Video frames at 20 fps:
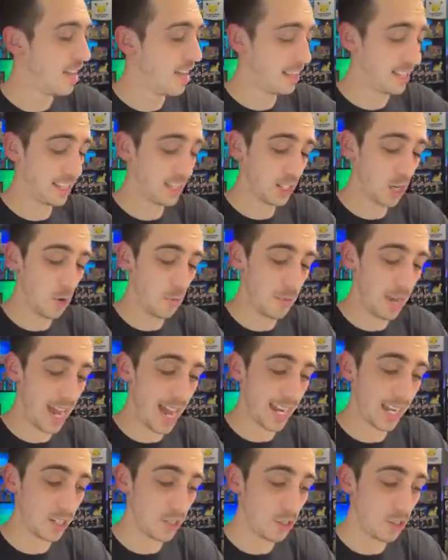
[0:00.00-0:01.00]
Let's go
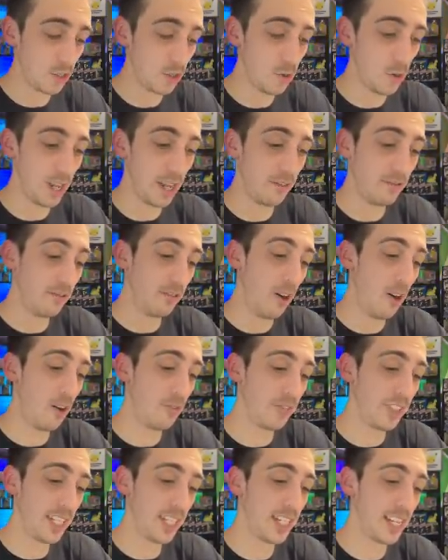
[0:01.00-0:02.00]
back to
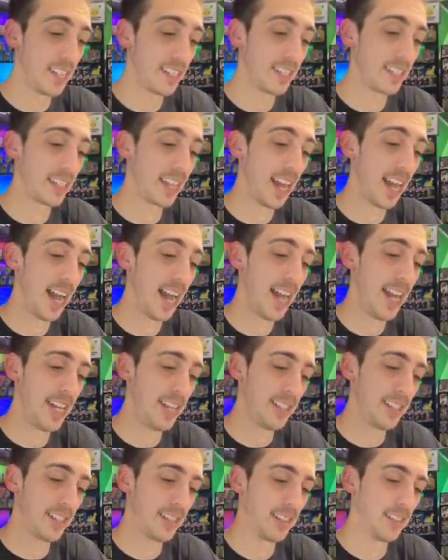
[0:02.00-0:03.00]
Evolving
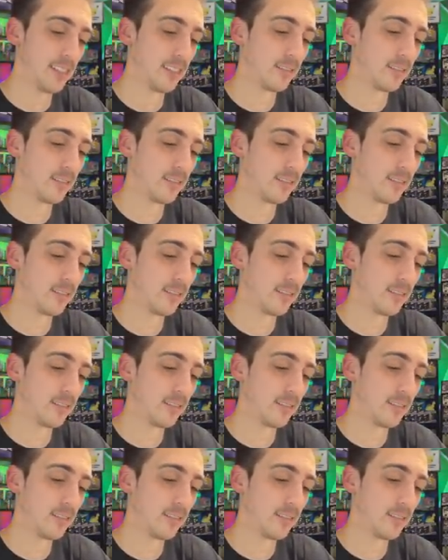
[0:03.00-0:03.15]
Skies.